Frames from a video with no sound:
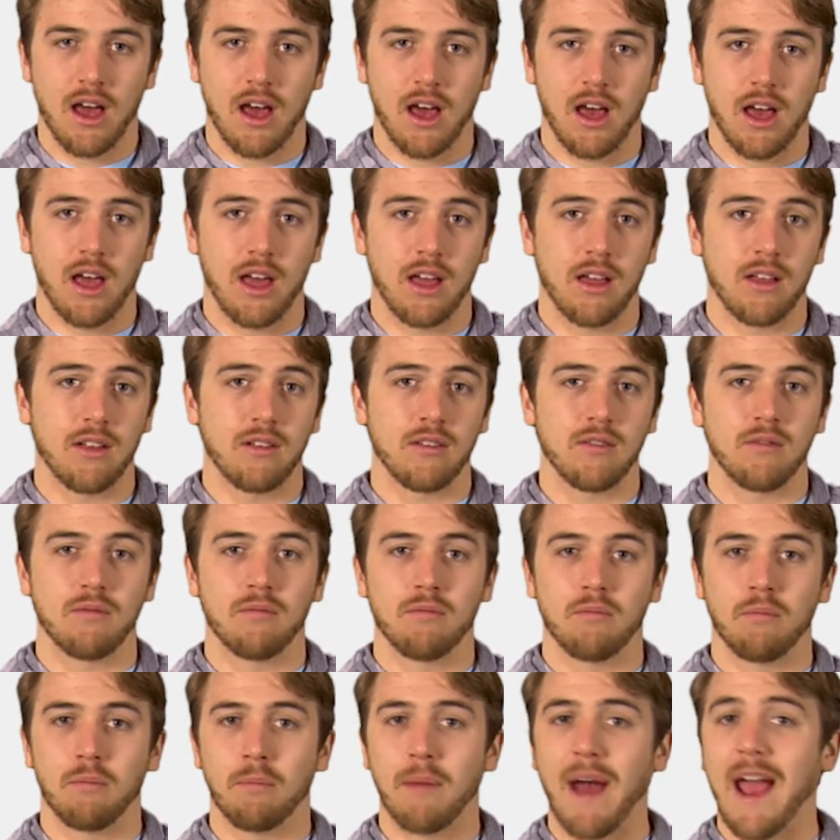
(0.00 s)
Uh,
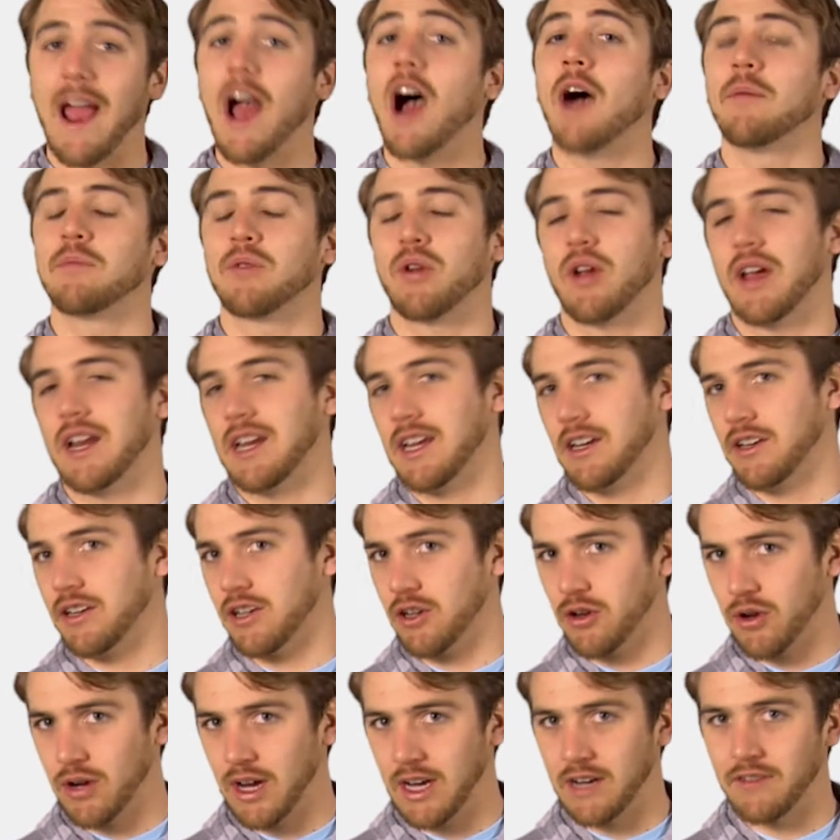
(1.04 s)
by upgrading
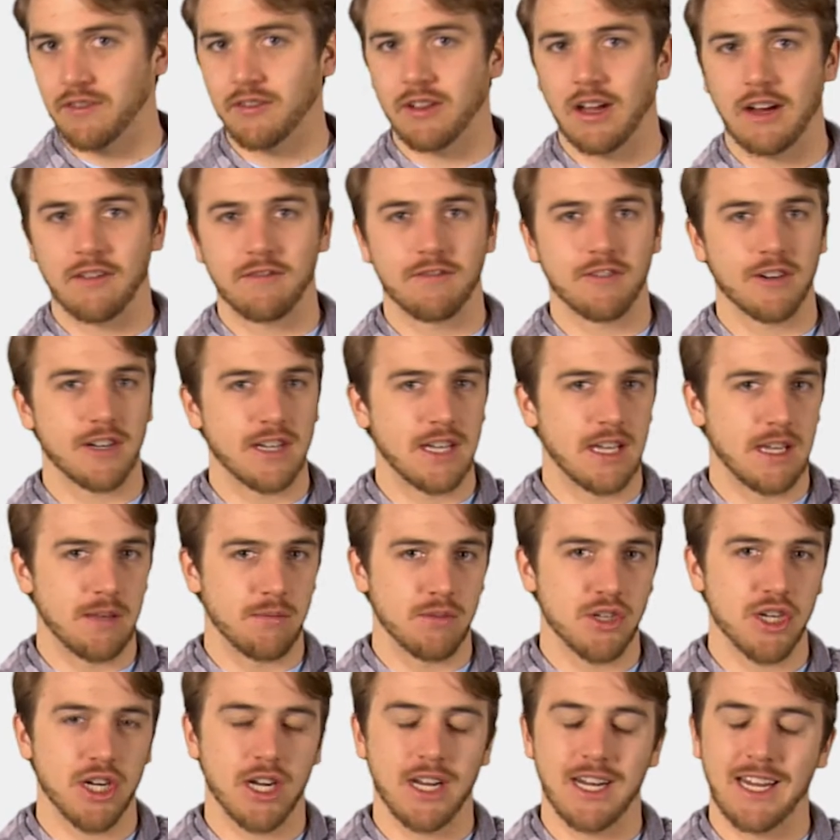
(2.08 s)
to Creative Cloud for
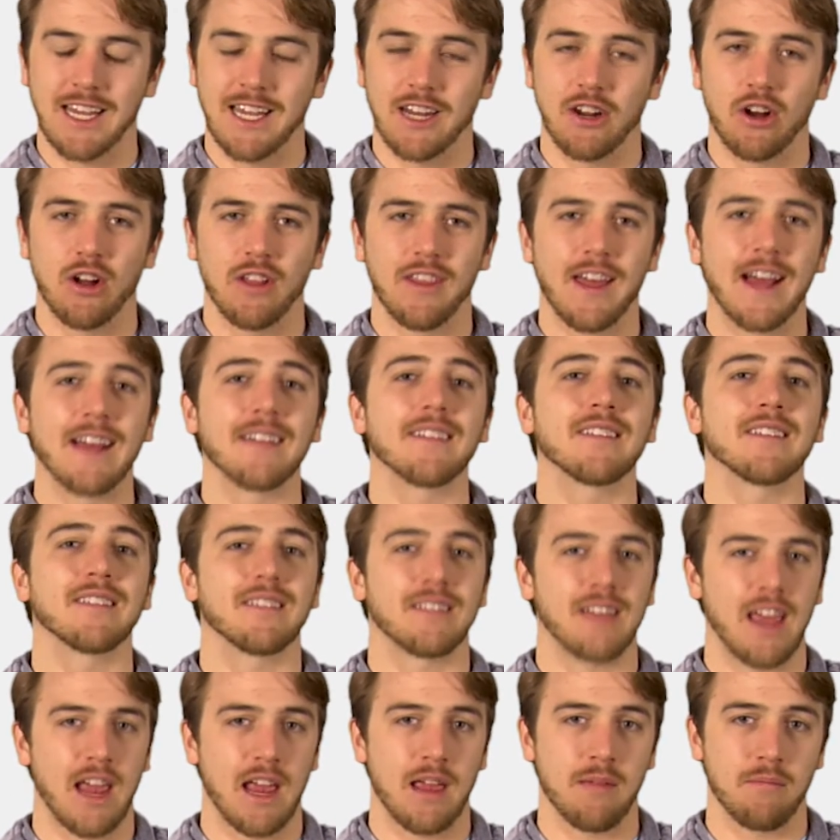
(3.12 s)
Teams, you're going to get all that
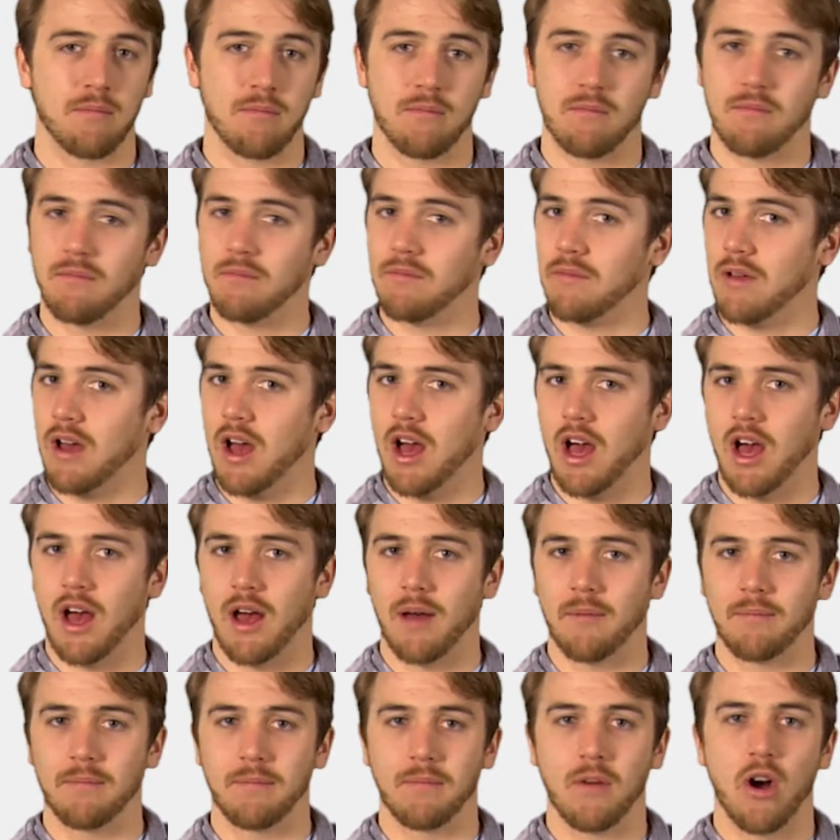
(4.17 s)
same,
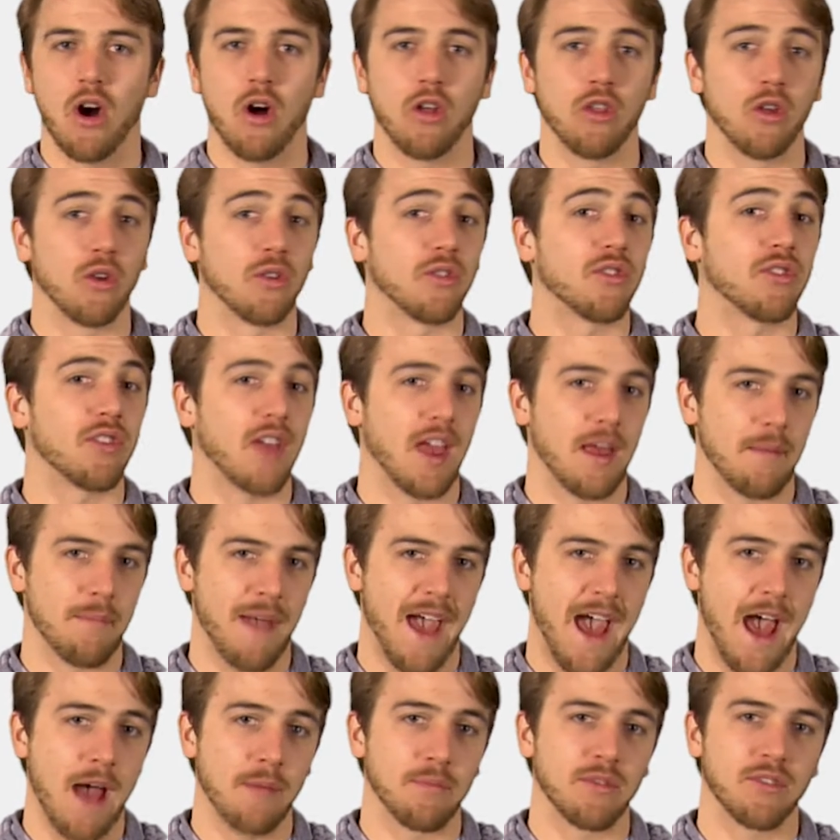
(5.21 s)
um, all those
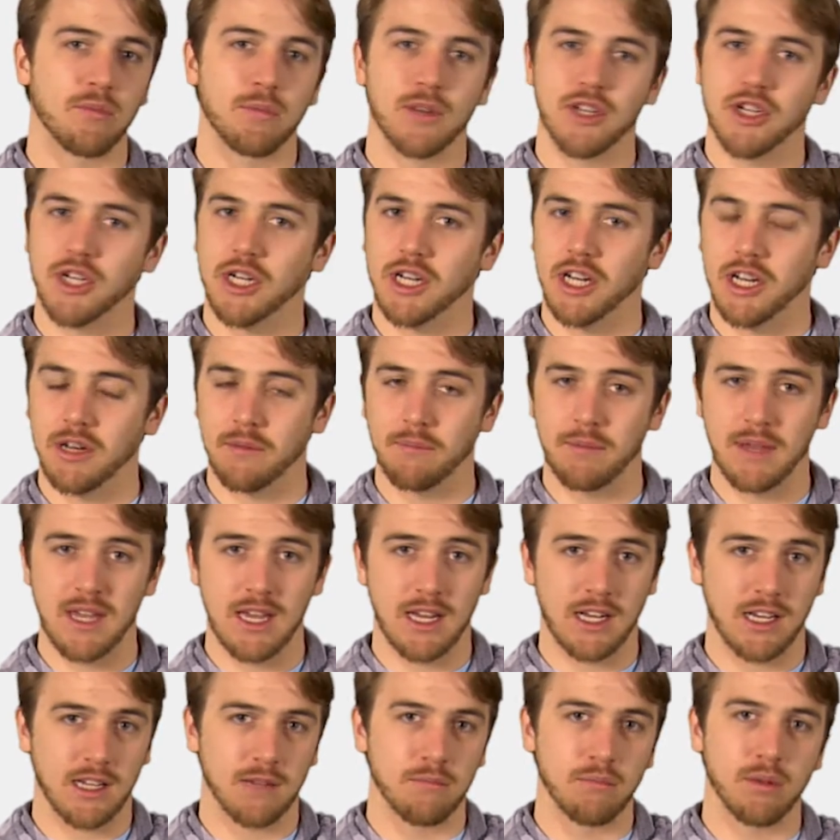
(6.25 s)
same apps, but you're going to
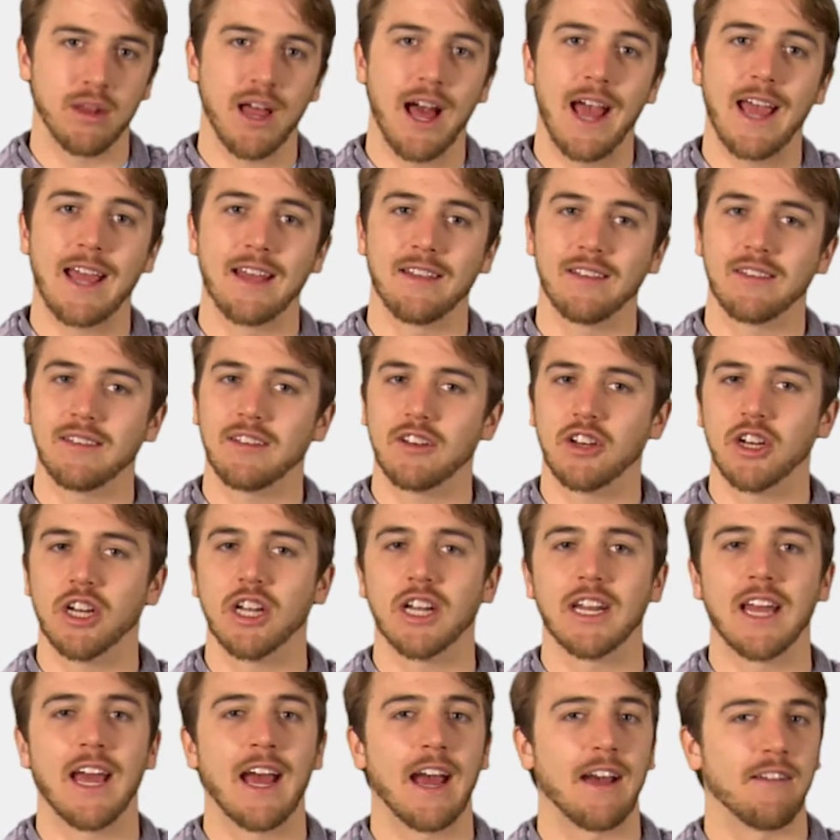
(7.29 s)
be in compliance and
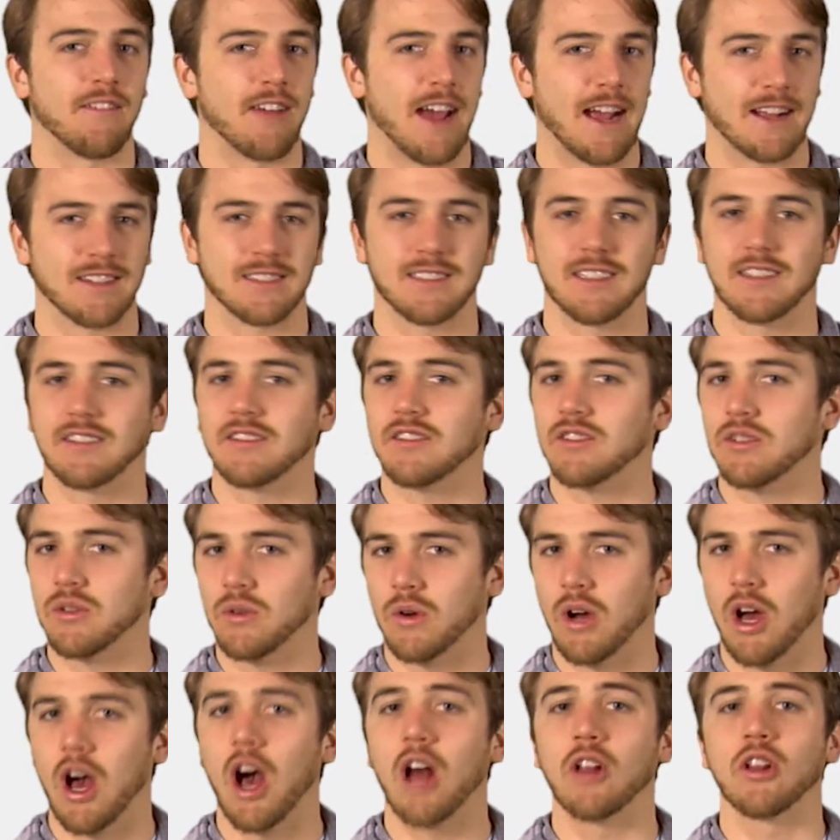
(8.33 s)
you're going to have access
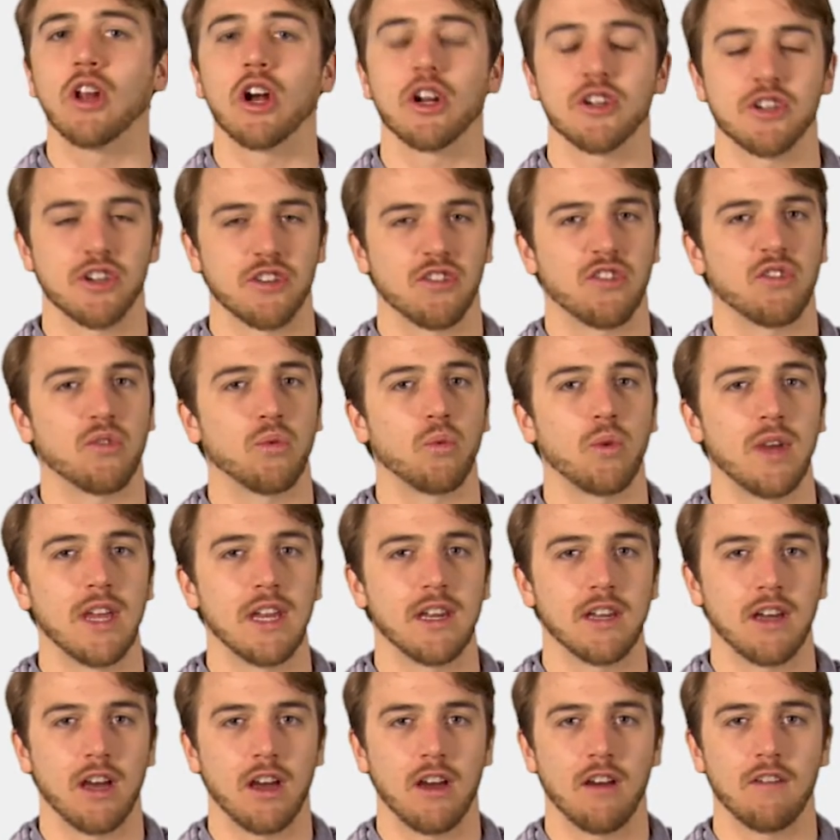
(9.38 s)
to a, a larger
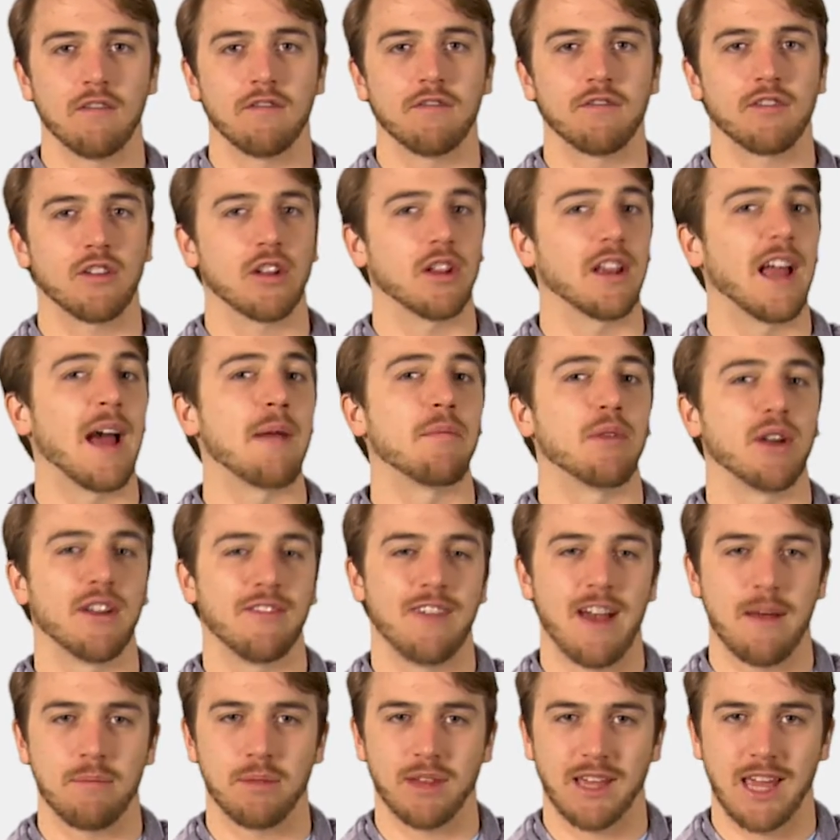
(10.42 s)
suite of
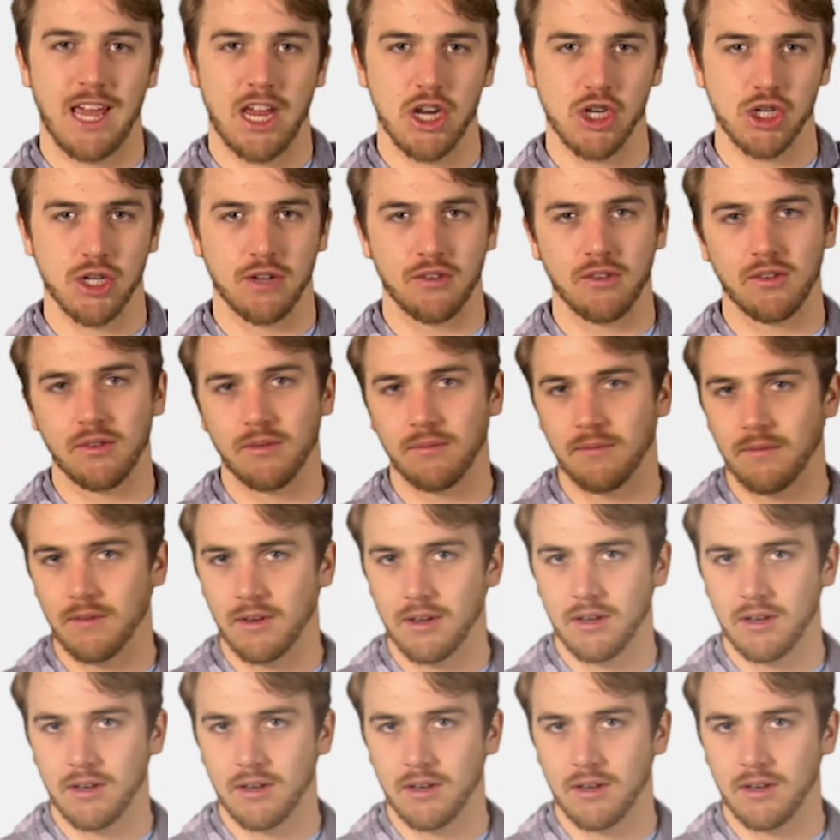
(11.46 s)
collaborative applications.